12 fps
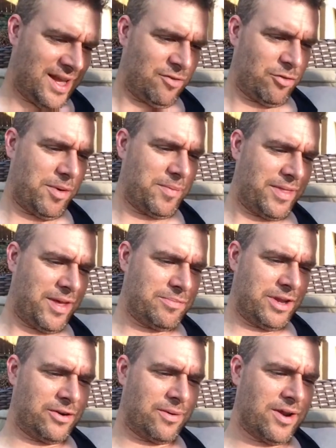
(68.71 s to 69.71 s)
I remember that
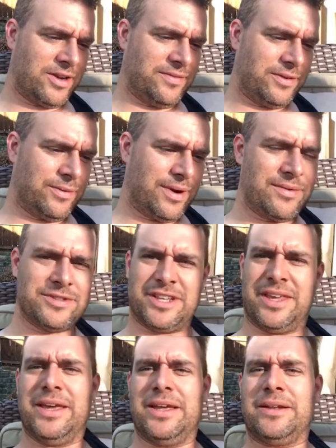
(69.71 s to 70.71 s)
being around even when I was a
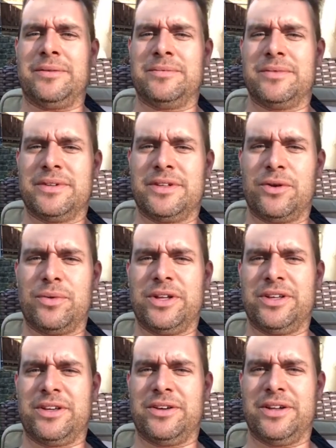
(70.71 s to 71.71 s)
kid. They're
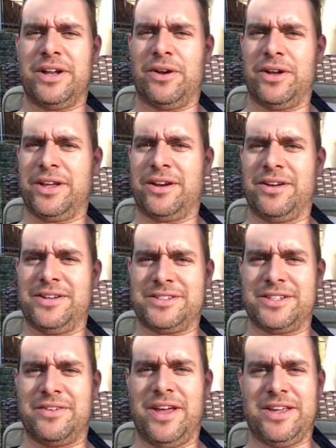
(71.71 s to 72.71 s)
really good at hanging on to
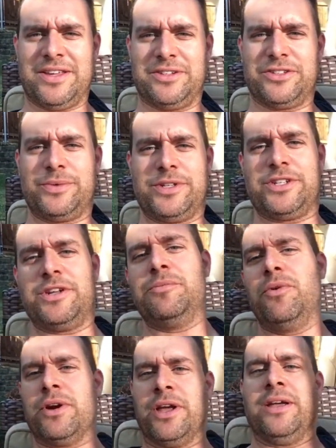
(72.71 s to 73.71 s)
stuff. Hey, Killswitch, good
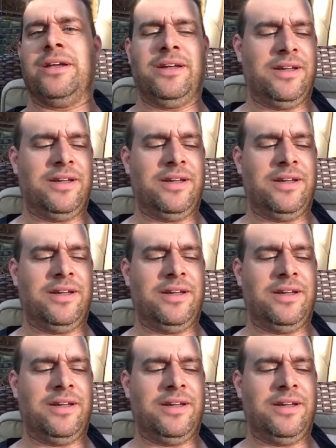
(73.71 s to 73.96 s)
morning.